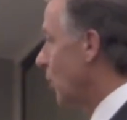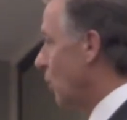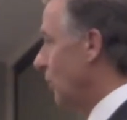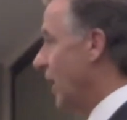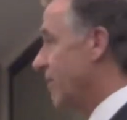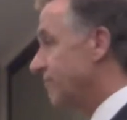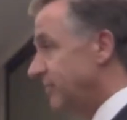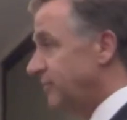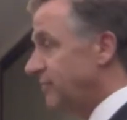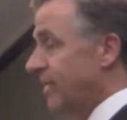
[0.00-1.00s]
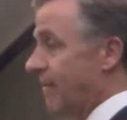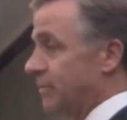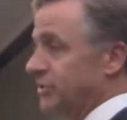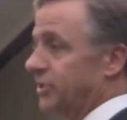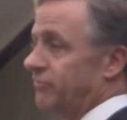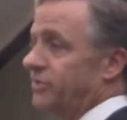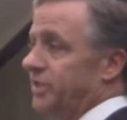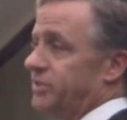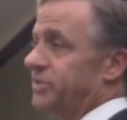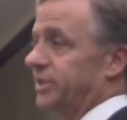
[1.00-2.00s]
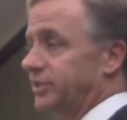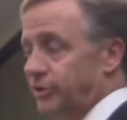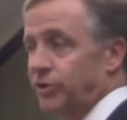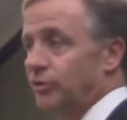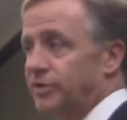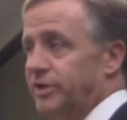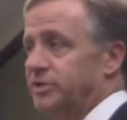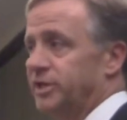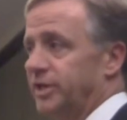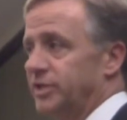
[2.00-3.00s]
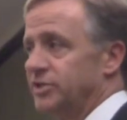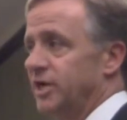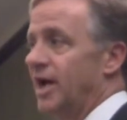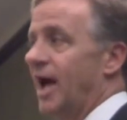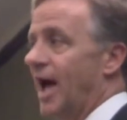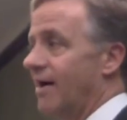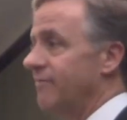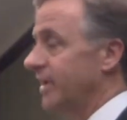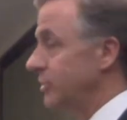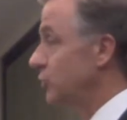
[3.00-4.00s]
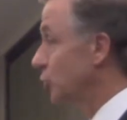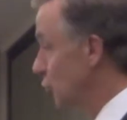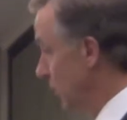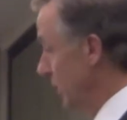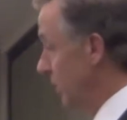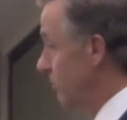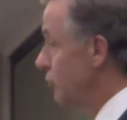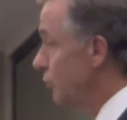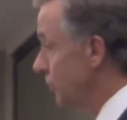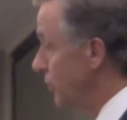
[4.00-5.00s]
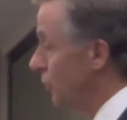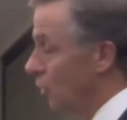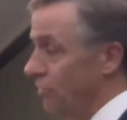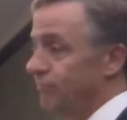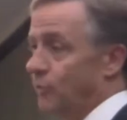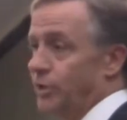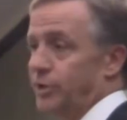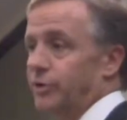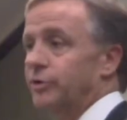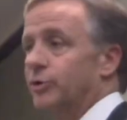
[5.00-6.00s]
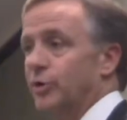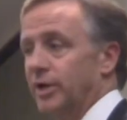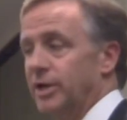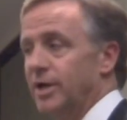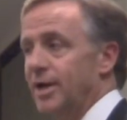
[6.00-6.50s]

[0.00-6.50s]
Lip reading: goal to have 55% of Tennessean, adult Tennesseans, have a degree, two-year or four-year degree.